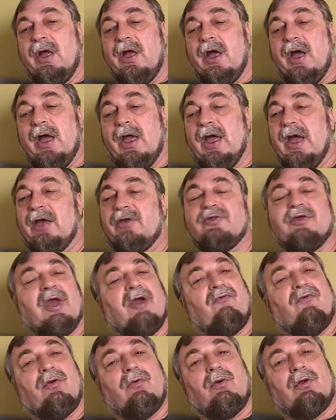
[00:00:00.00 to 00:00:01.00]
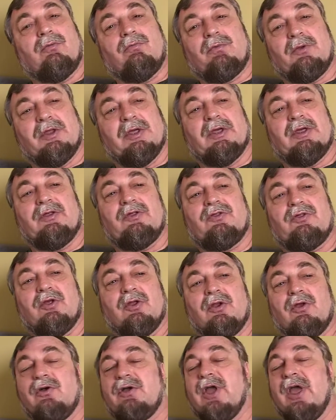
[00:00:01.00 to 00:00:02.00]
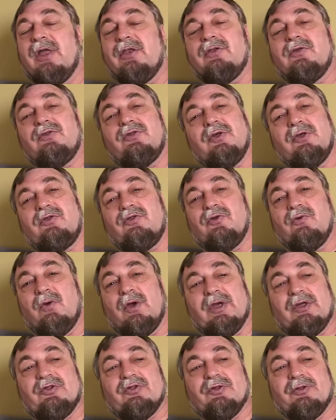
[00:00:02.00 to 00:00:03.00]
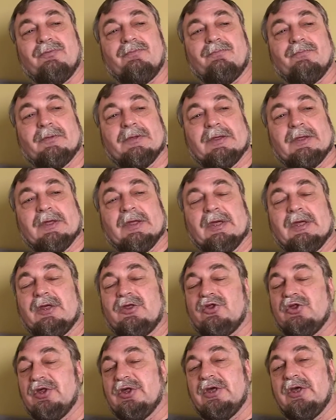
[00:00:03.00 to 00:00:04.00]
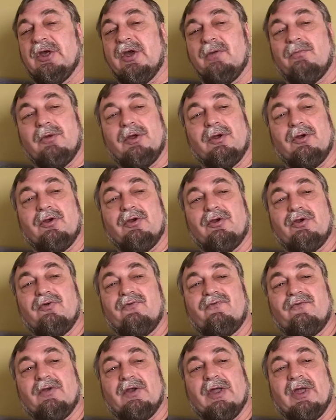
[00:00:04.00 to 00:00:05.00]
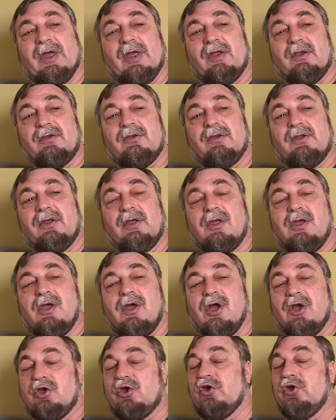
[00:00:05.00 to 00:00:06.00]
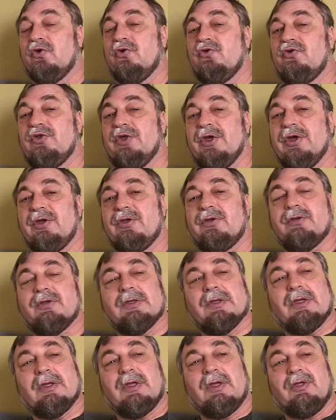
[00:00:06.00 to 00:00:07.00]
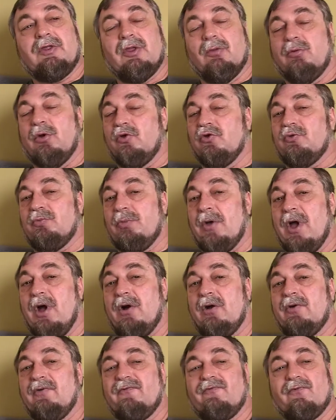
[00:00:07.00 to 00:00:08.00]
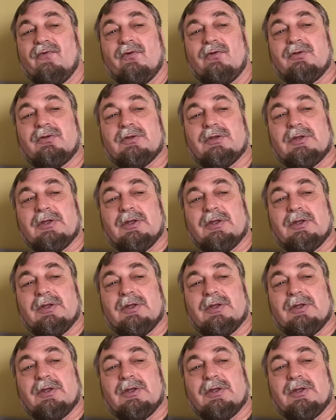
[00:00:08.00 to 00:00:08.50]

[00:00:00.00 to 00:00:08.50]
I ask everyone please to look at the situation. See, I'm here in Newfoundland accusing the most powerful